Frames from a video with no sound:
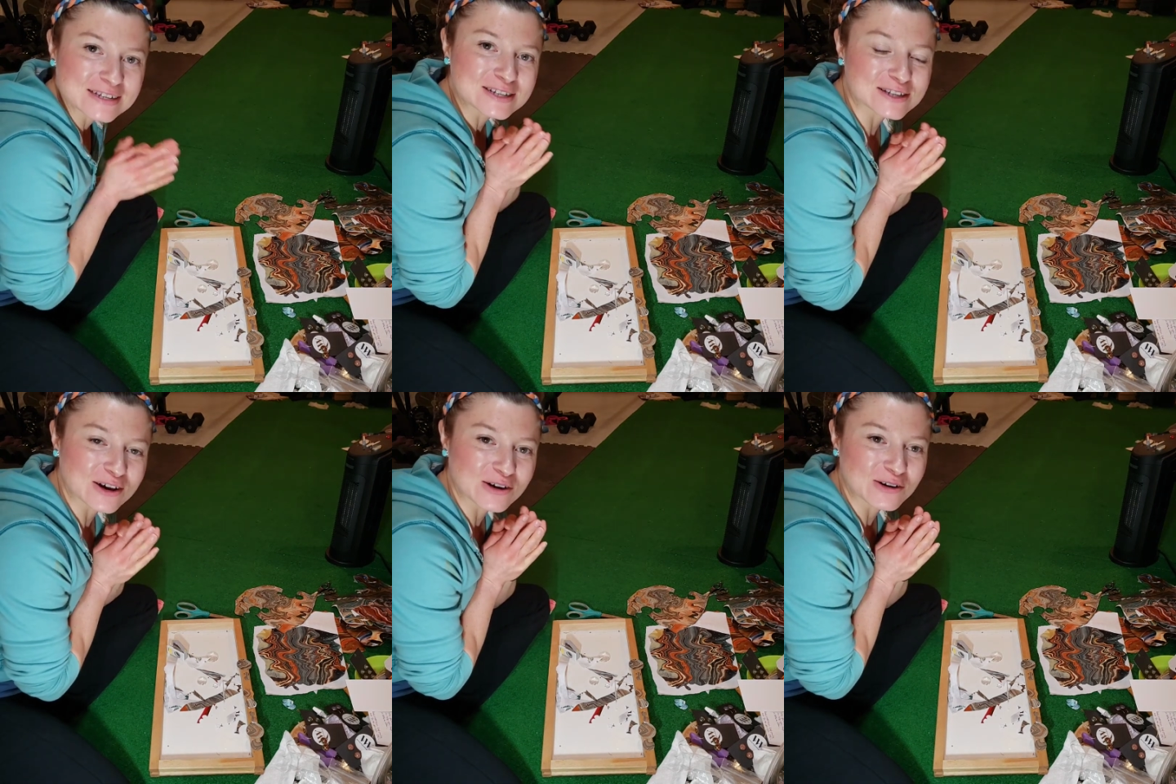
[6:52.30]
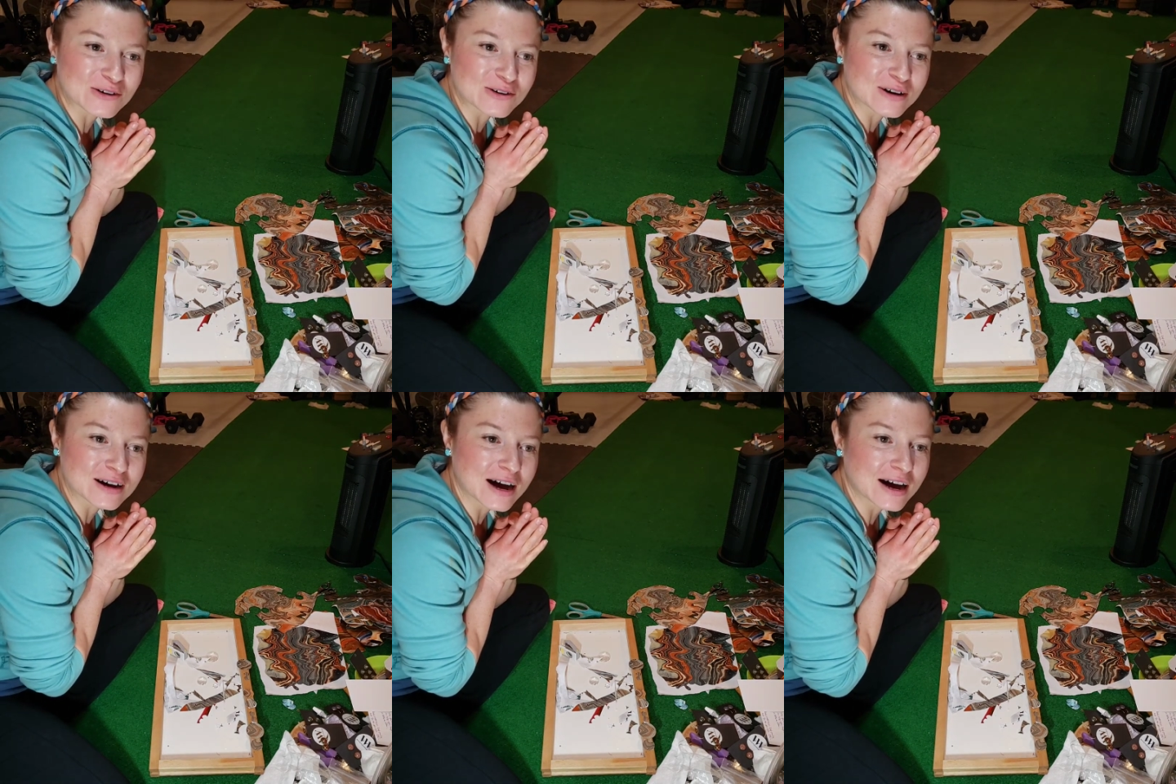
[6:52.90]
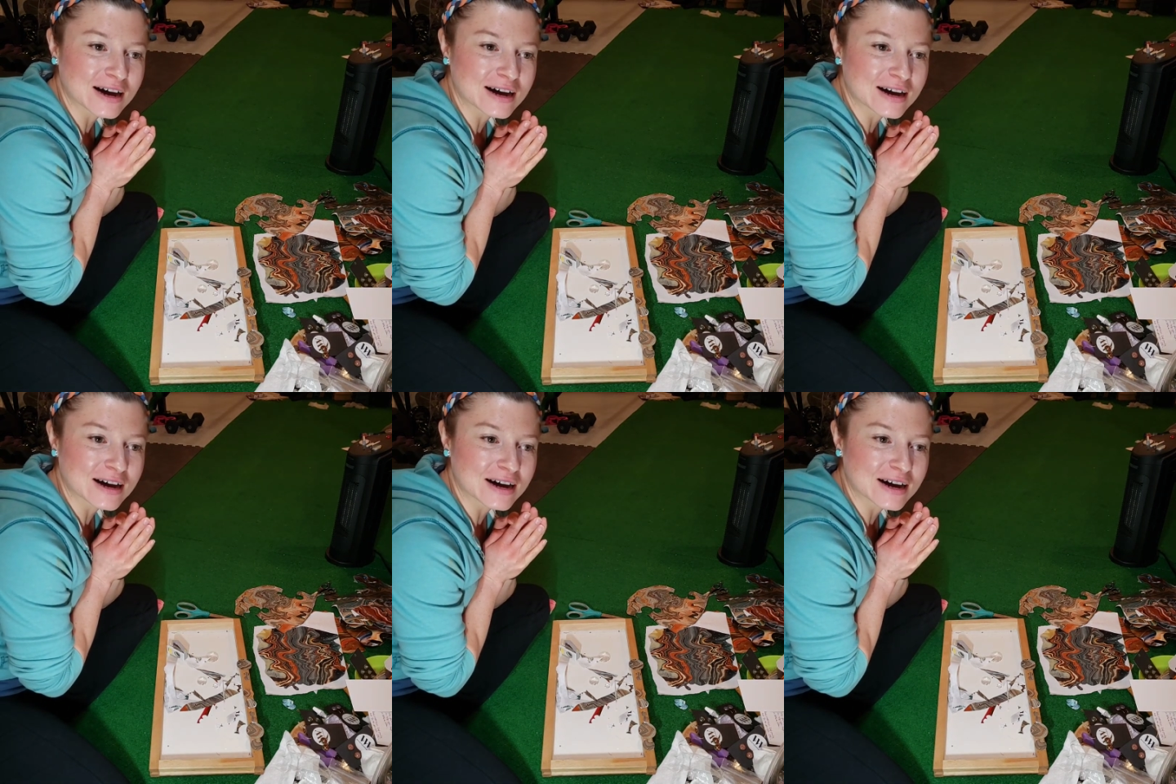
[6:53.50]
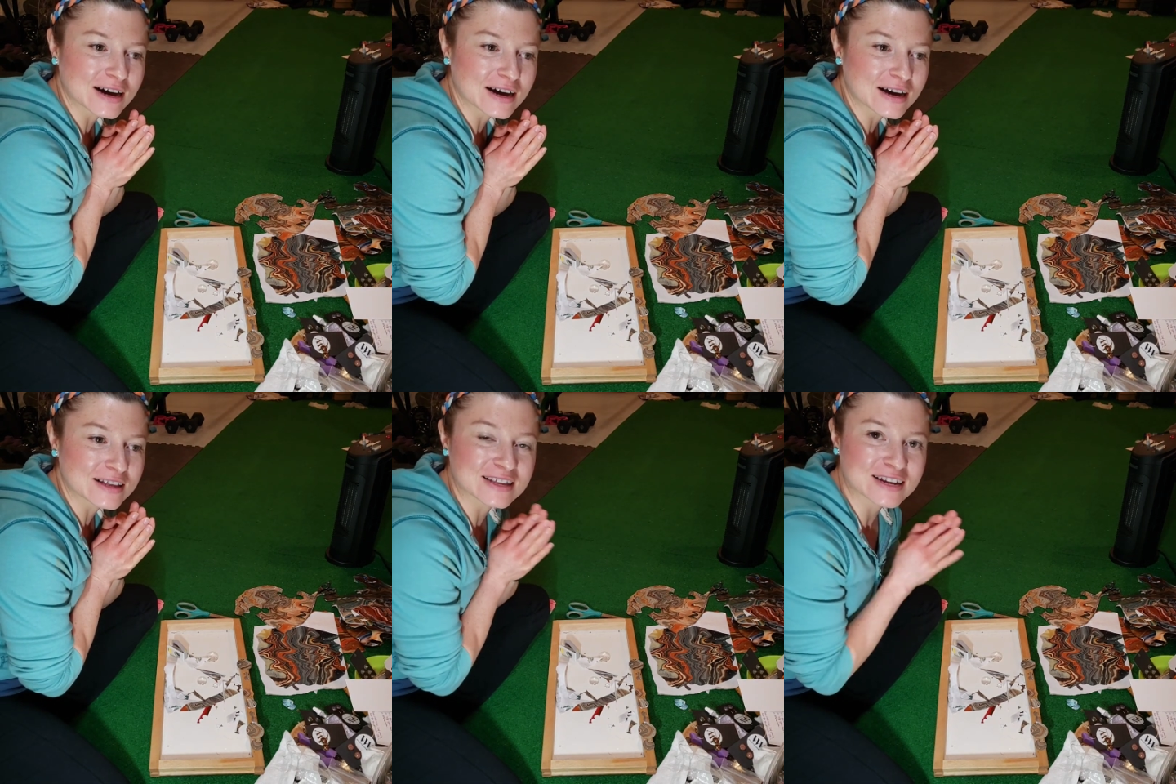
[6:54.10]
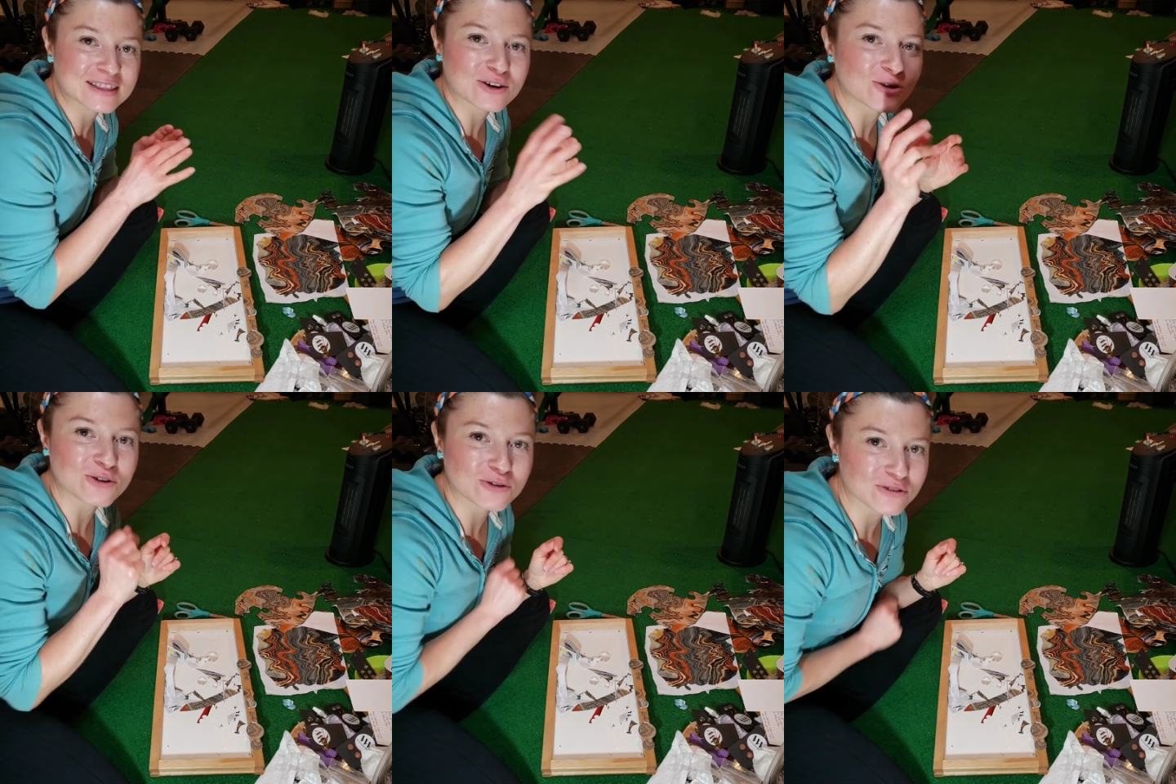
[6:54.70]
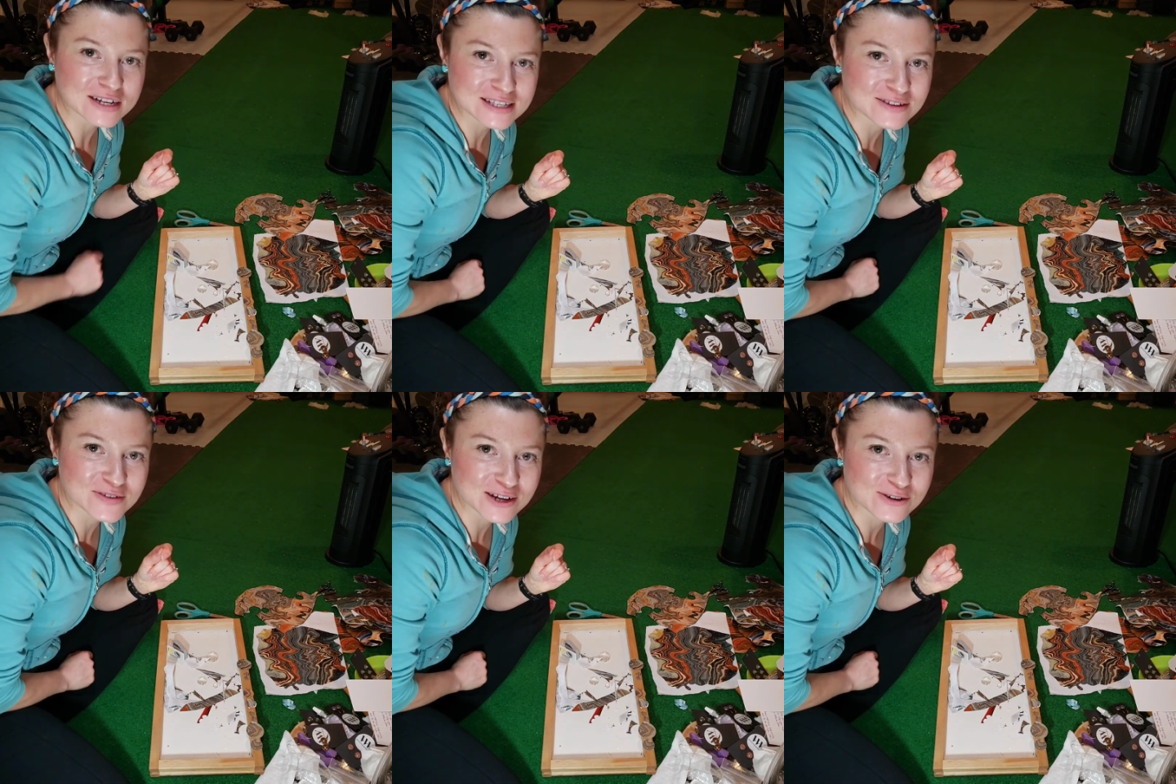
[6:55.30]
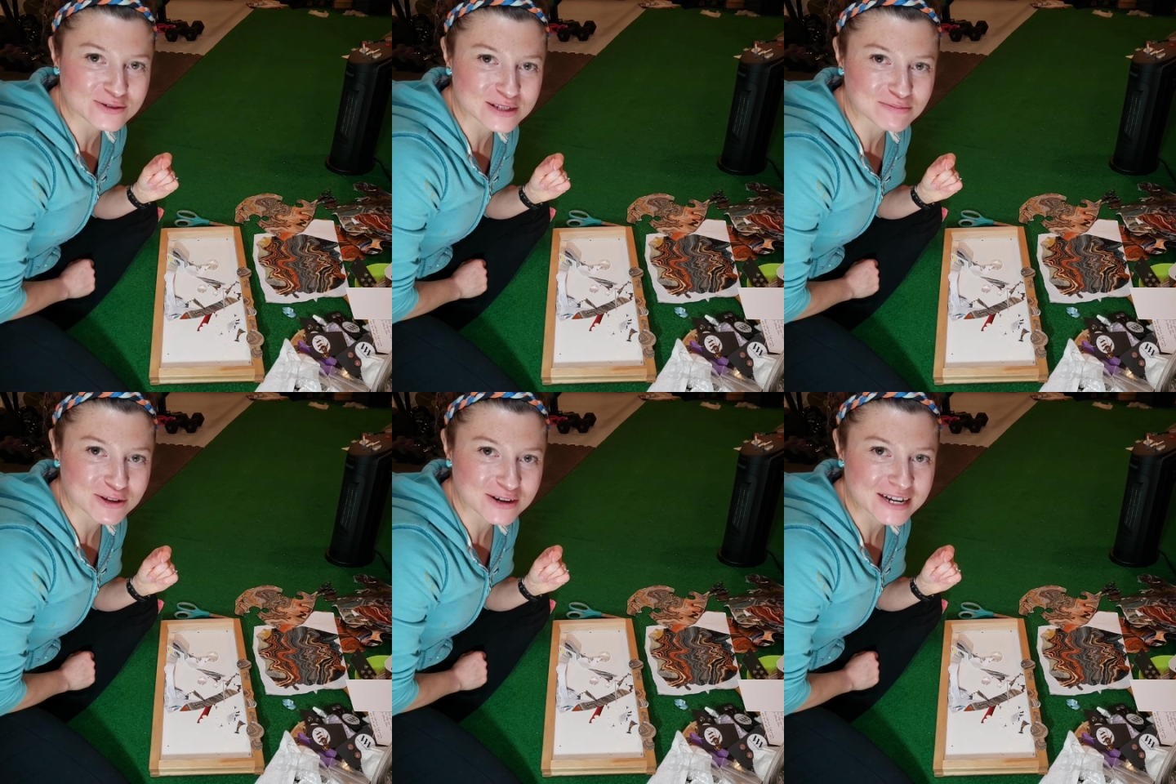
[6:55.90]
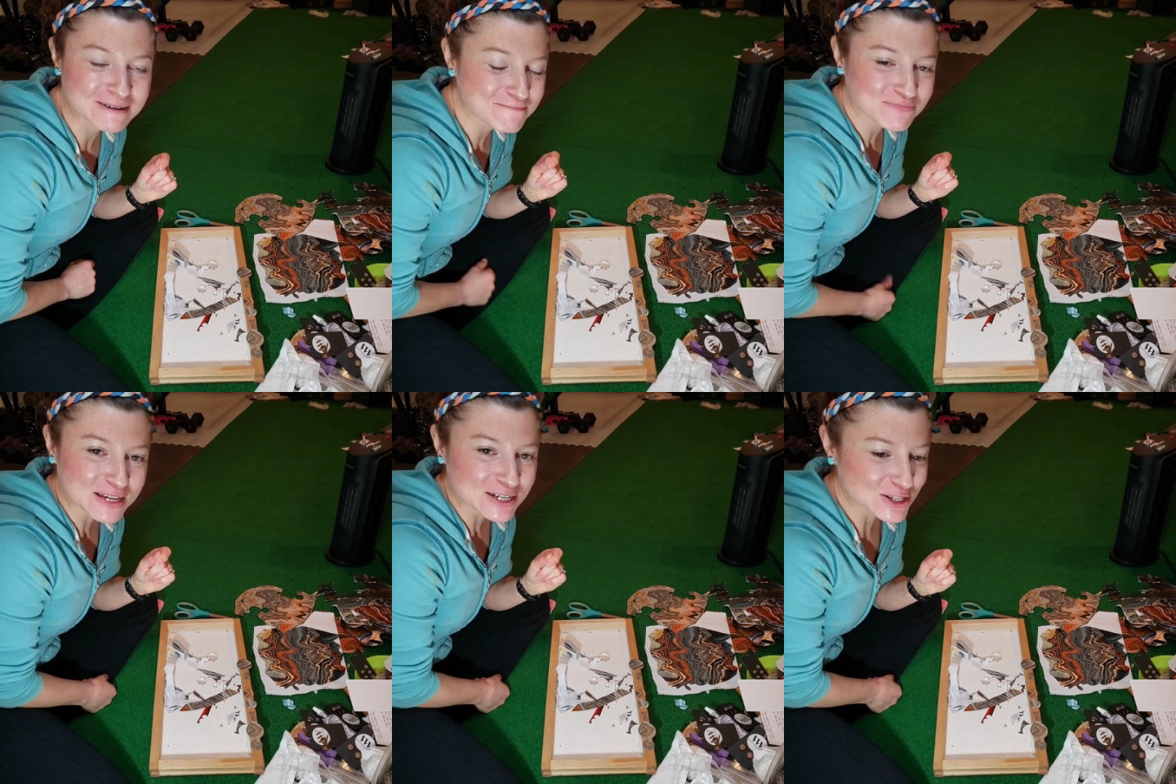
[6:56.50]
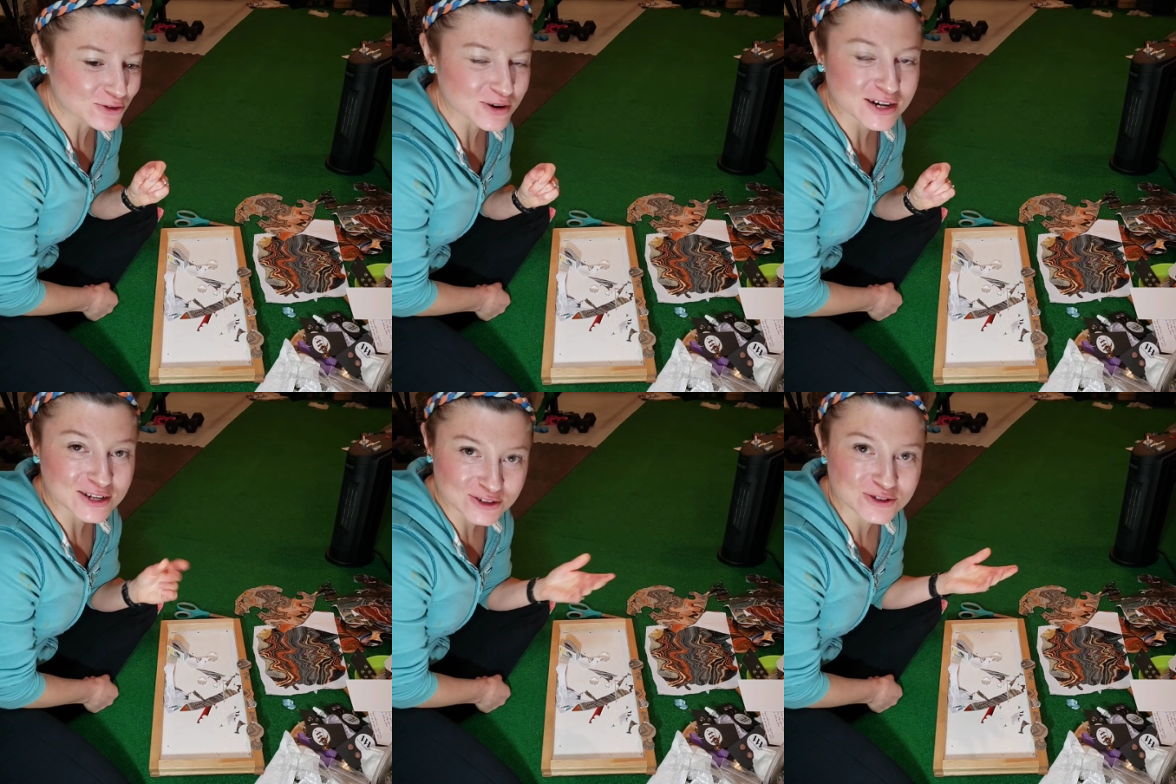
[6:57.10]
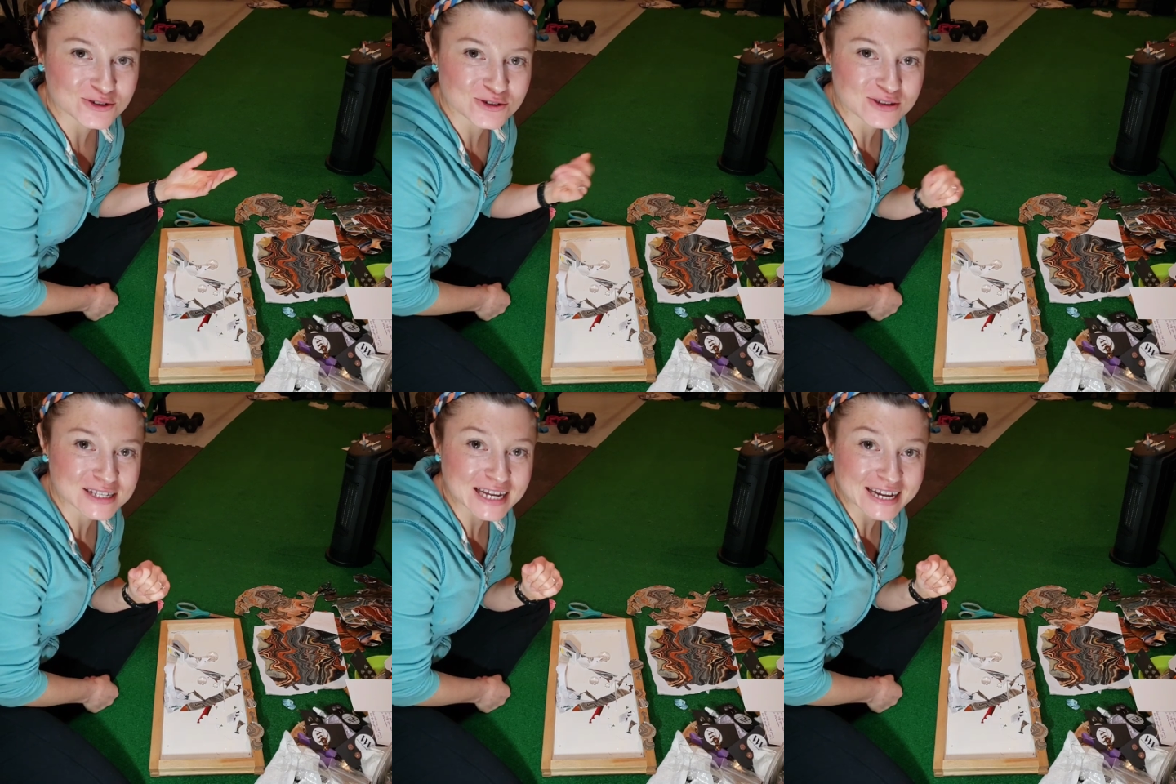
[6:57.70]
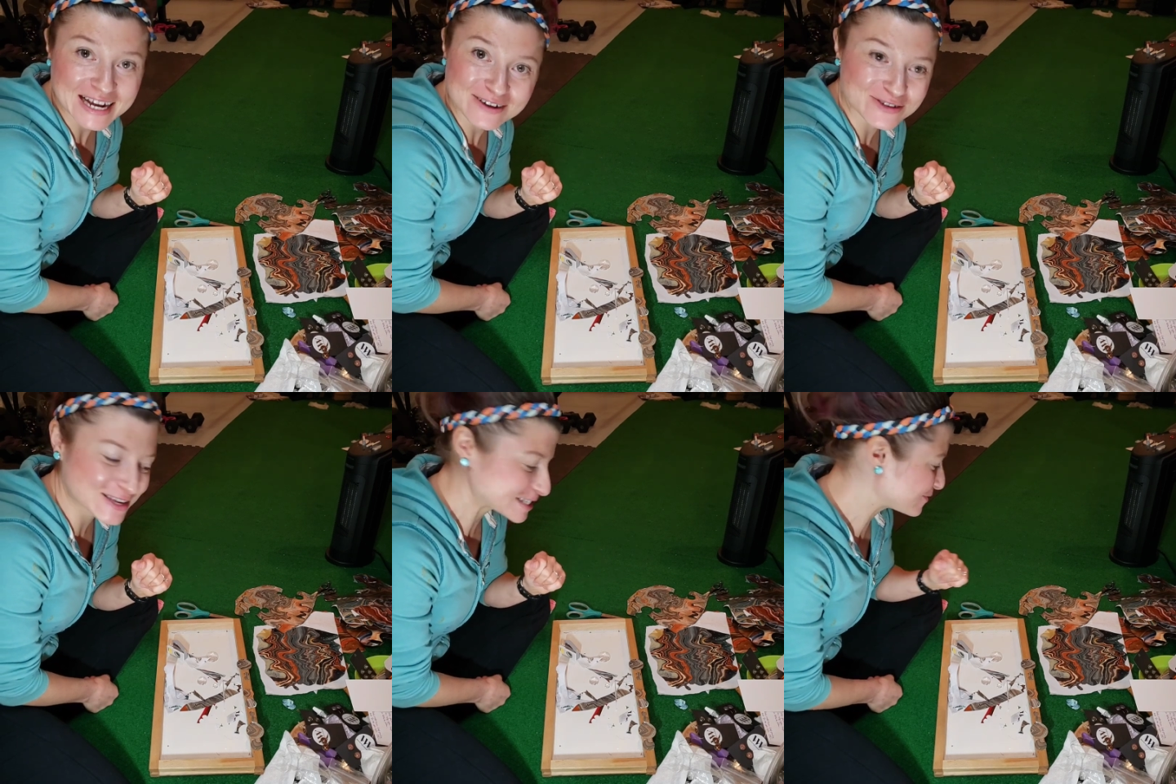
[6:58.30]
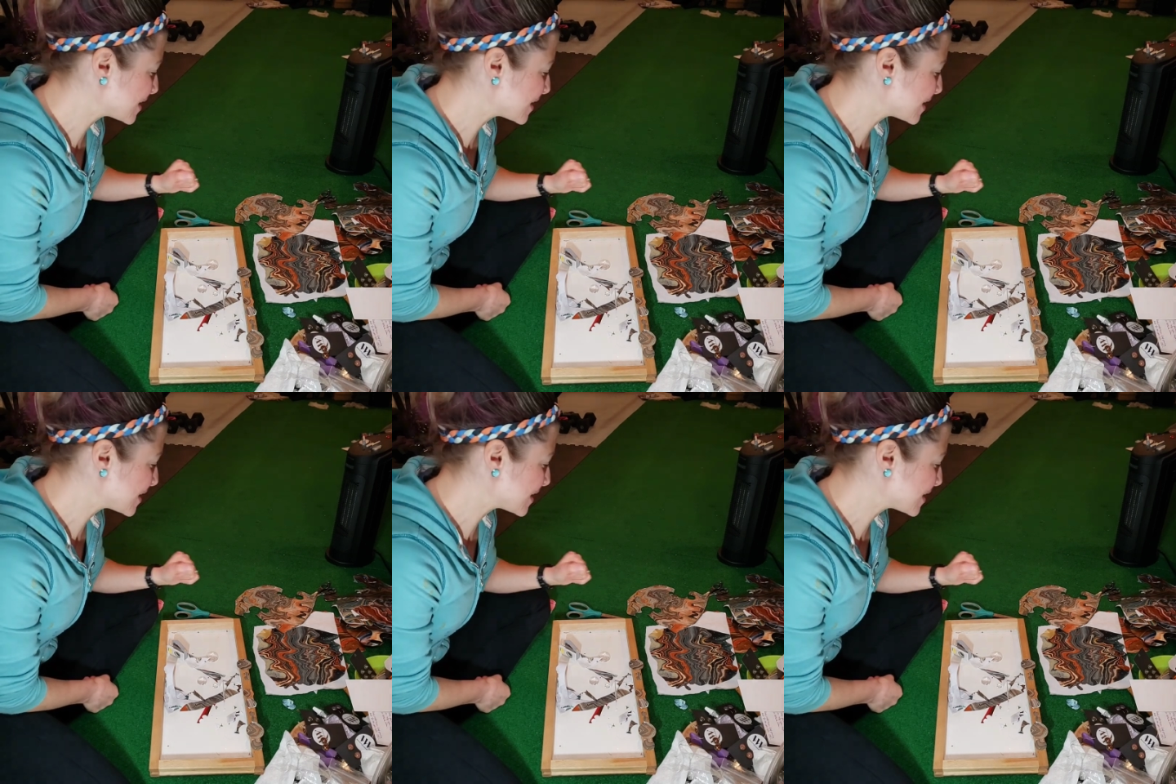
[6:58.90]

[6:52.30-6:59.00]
So then the whole rest of the video was blurry. So we're gonna do the second half of this